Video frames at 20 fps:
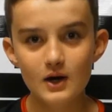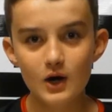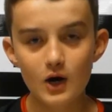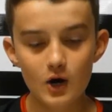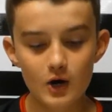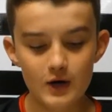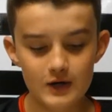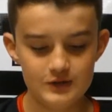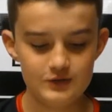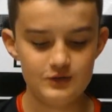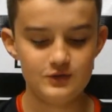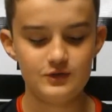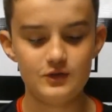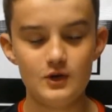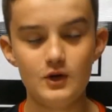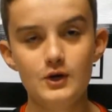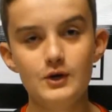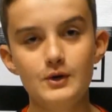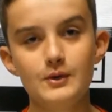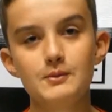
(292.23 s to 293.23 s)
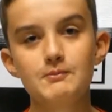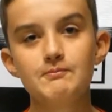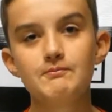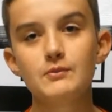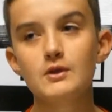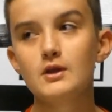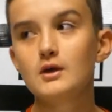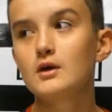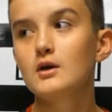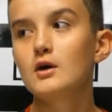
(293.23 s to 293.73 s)
Alright, so
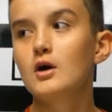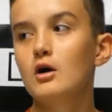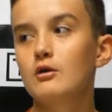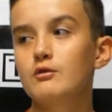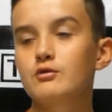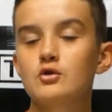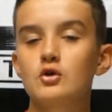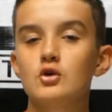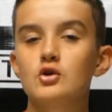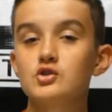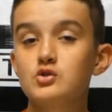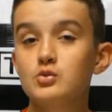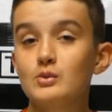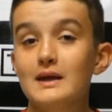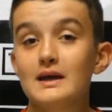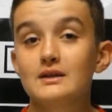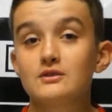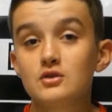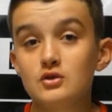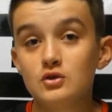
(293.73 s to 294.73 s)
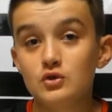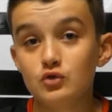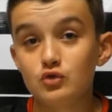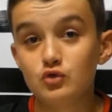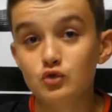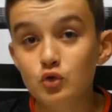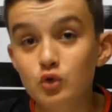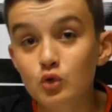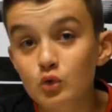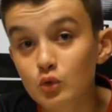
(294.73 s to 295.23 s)
of course we had to
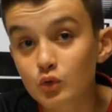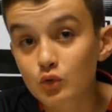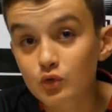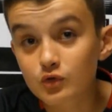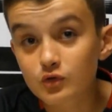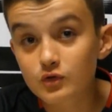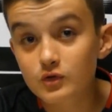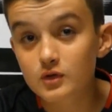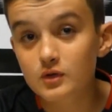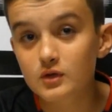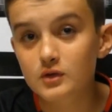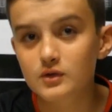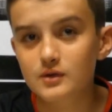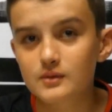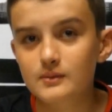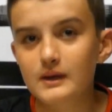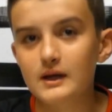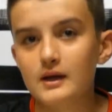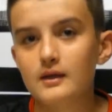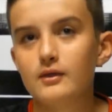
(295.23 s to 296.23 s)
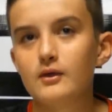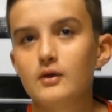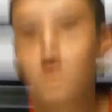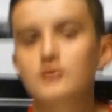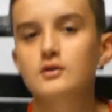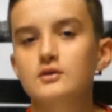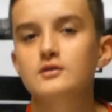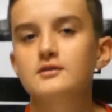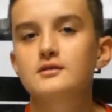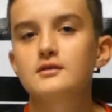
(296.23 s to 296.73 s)
use tools to make
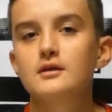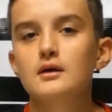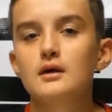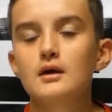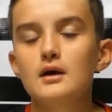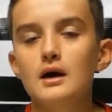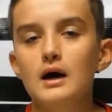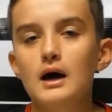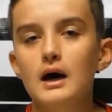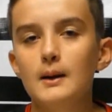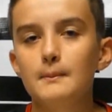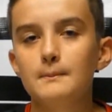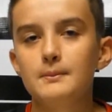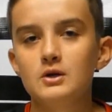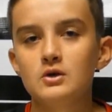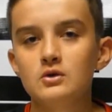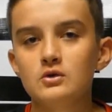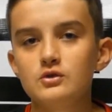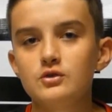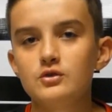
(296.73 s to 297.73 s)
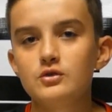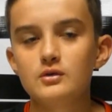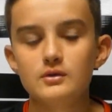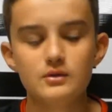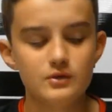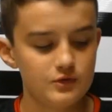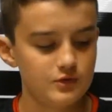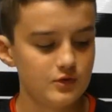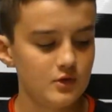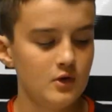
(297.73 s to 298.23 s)
those
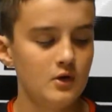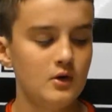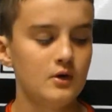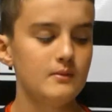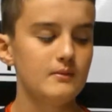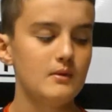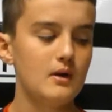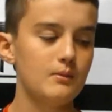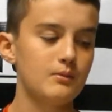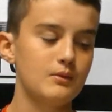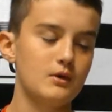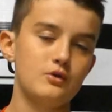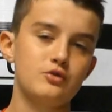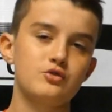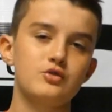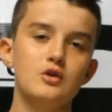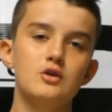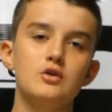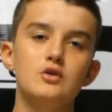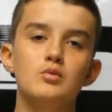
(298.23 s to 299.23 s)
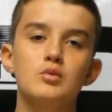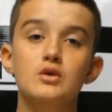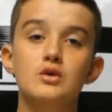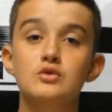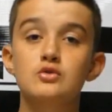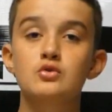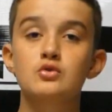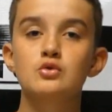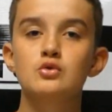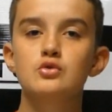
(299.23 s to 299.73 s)
builds, so I'm going to show you
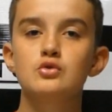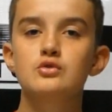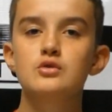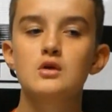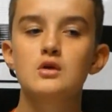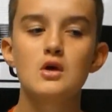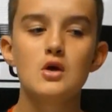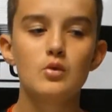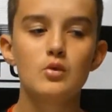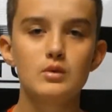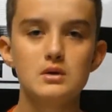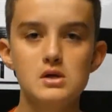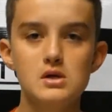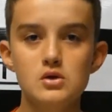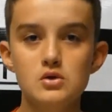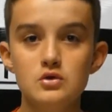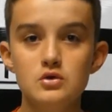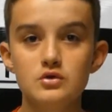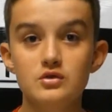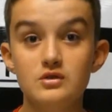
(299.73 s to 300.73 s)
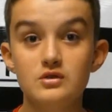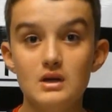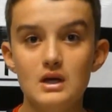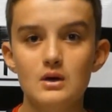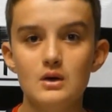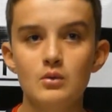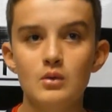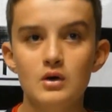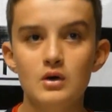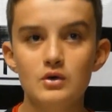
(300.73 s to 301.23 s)
what tools we
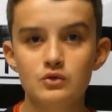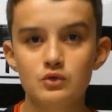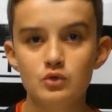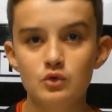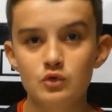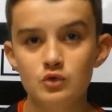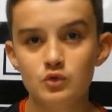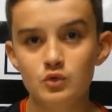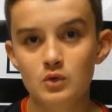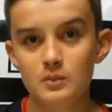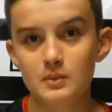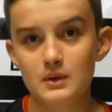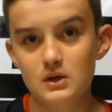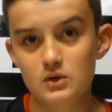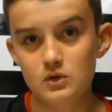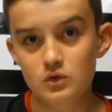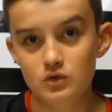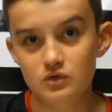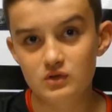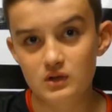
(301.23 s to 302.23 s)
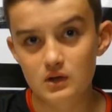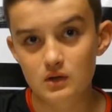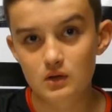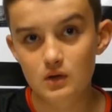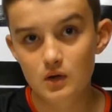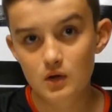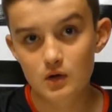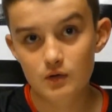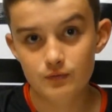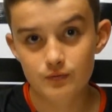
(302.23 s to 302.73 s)
used and what tools we'll be
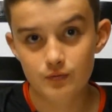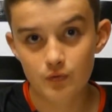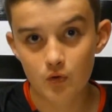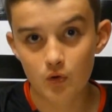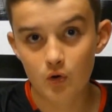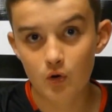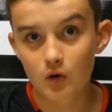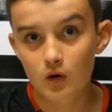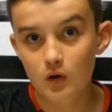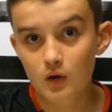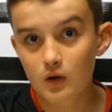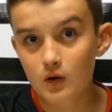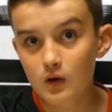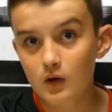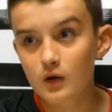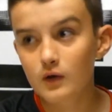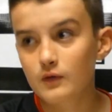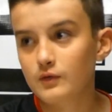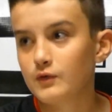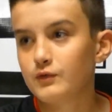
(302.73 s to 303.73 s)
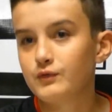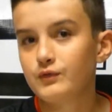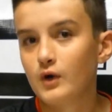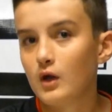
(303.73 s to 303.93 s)
using for the